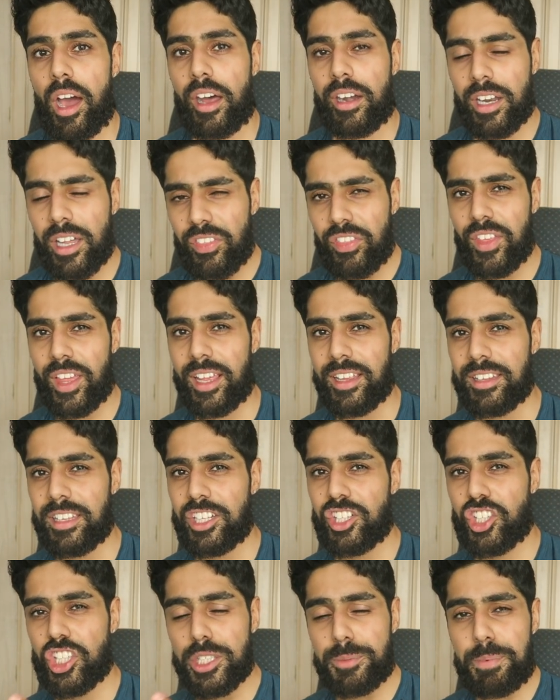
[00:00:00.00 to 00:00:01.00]
another thing is,
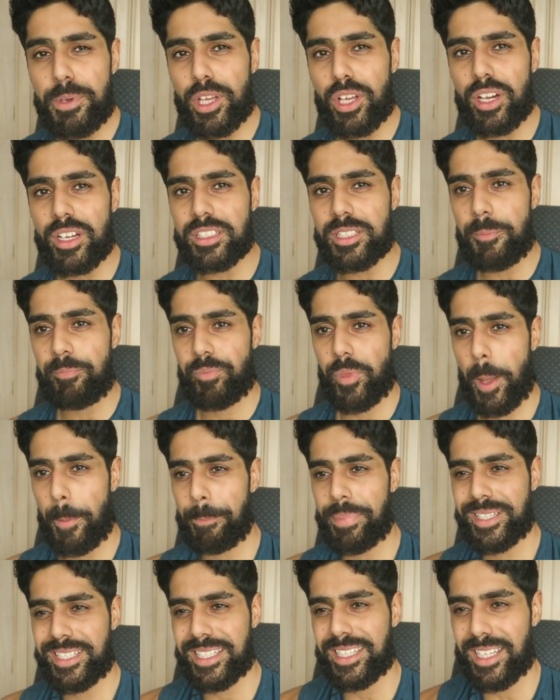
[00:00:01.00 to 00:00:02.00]
just because a
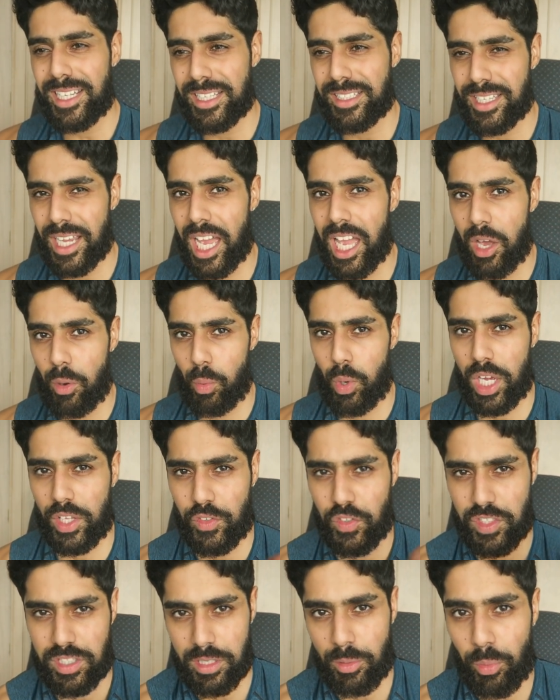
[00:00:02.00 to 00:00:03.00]
particular diet
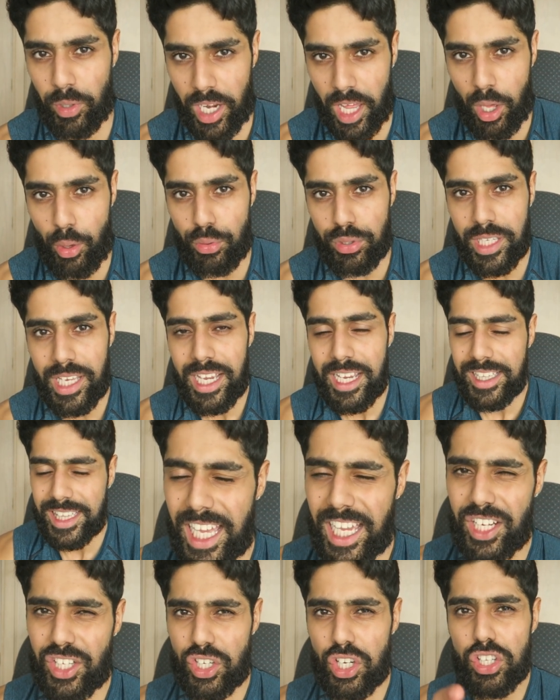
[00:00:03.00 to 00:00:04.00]
works for someone else,
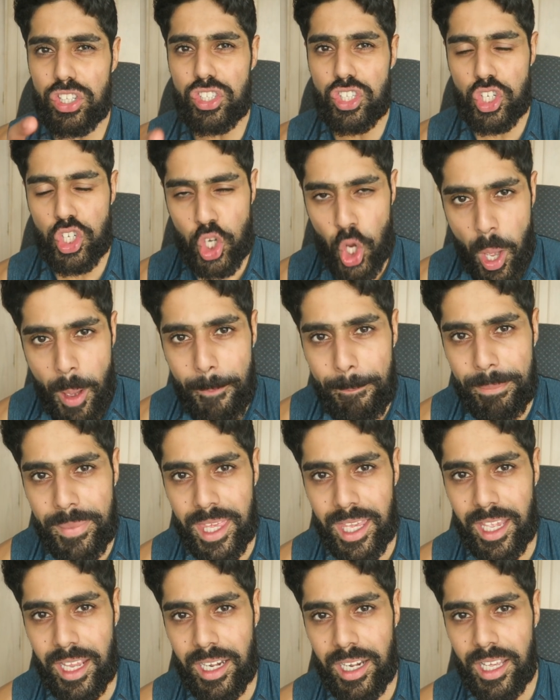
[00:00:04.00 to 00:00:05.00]
that does not
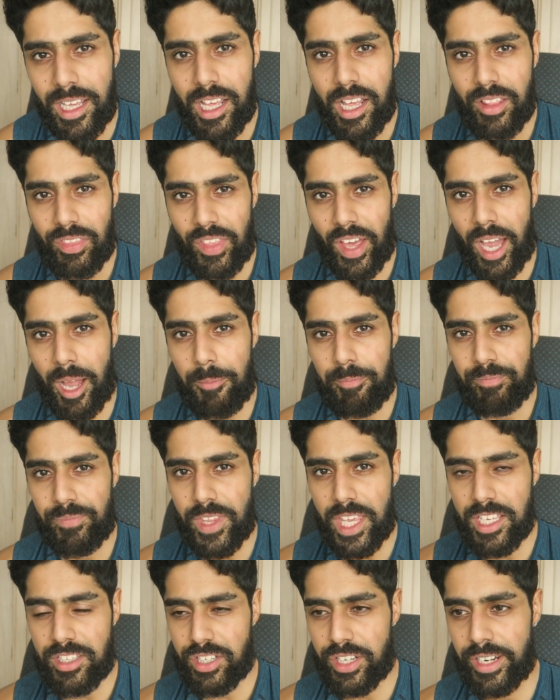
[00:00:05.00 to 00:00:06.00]
mean that
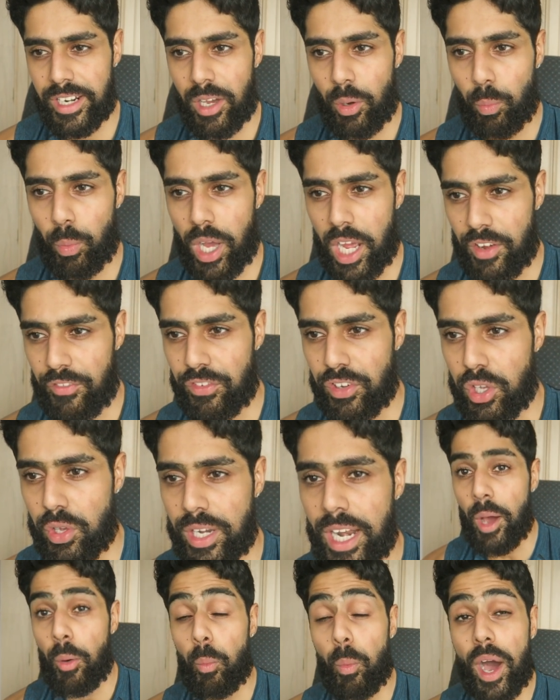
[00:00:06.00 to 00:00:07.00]
it's gonna work for
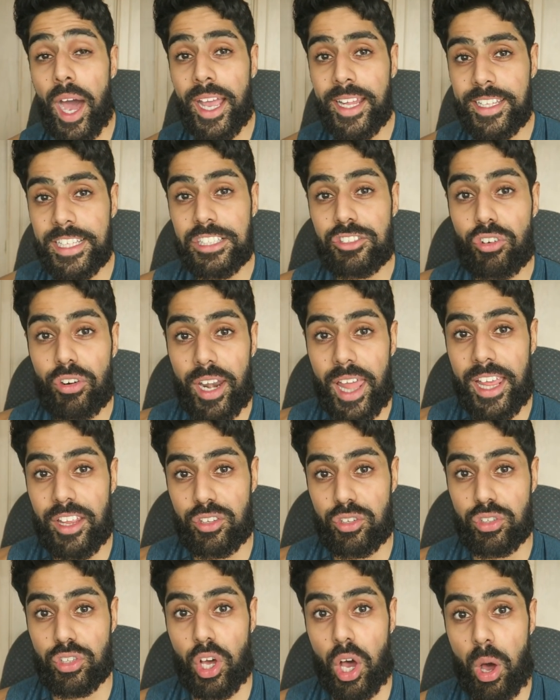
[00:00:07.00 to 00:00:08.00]
you. Now, why this
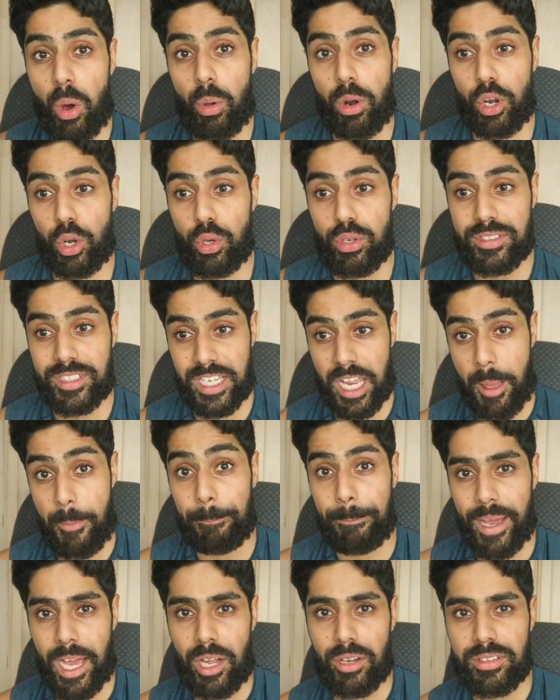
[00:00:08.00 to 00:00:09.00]
relates to the whole lose
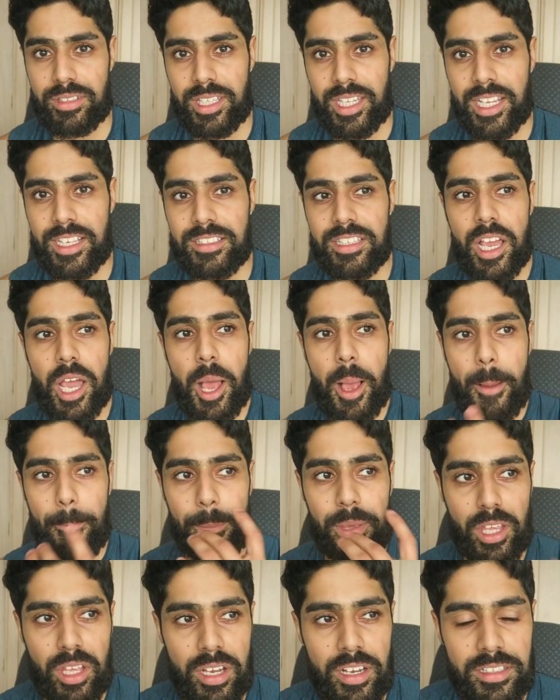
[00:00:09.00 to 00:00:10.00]
10 pounds thing is
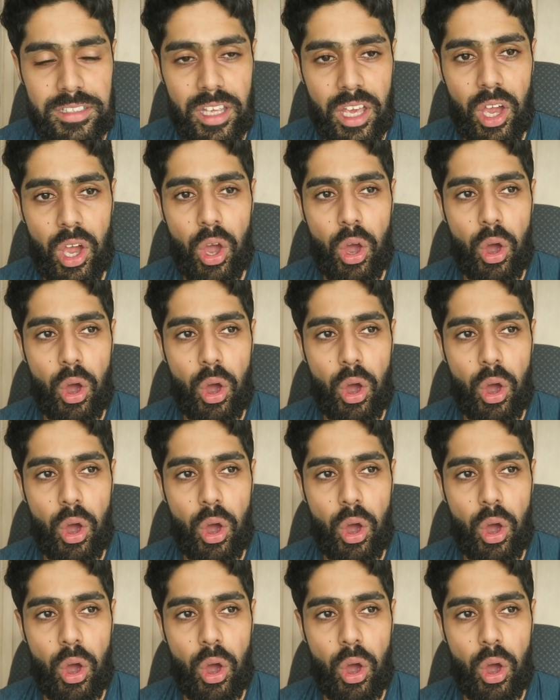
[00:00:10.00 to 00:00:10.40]
because